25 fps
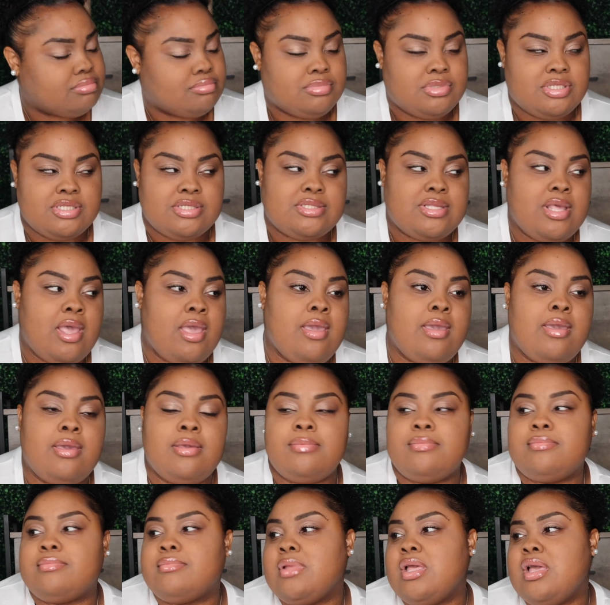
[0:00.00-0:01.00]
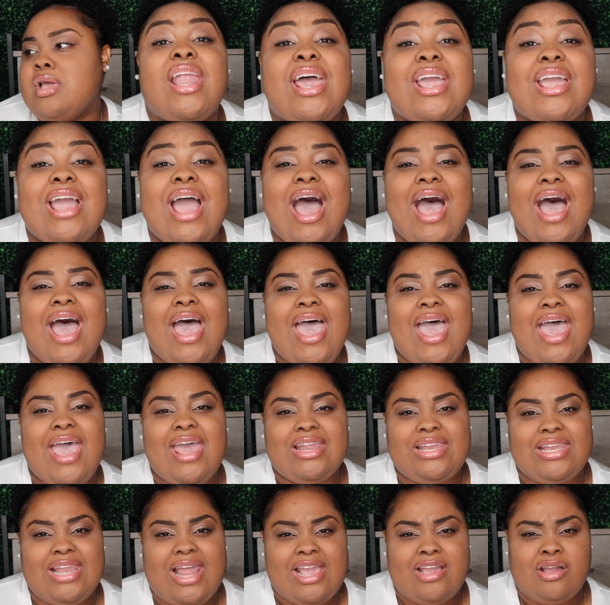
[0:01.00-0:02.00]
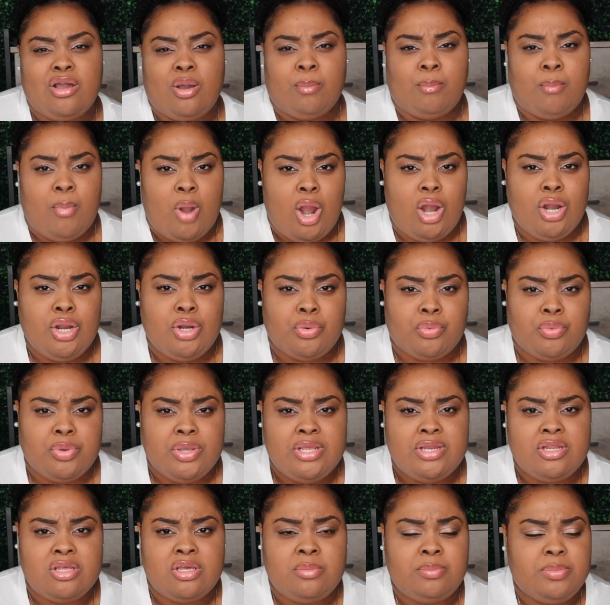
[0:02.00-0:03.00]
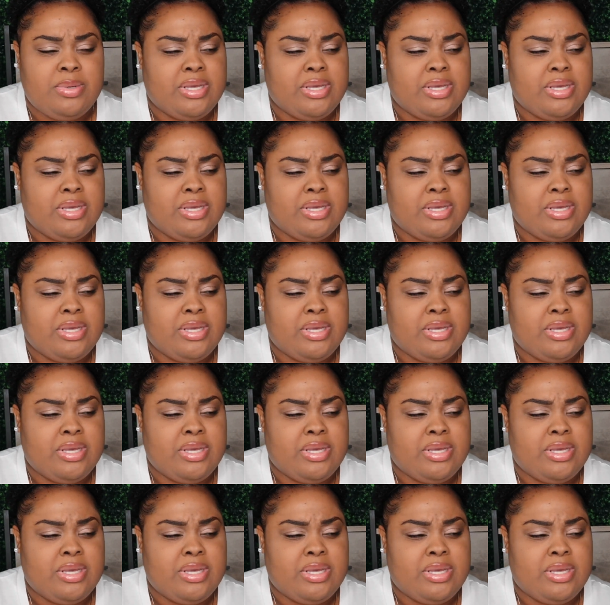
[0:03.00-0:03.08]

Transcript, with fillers: Just saying. Like, I had like a margarita,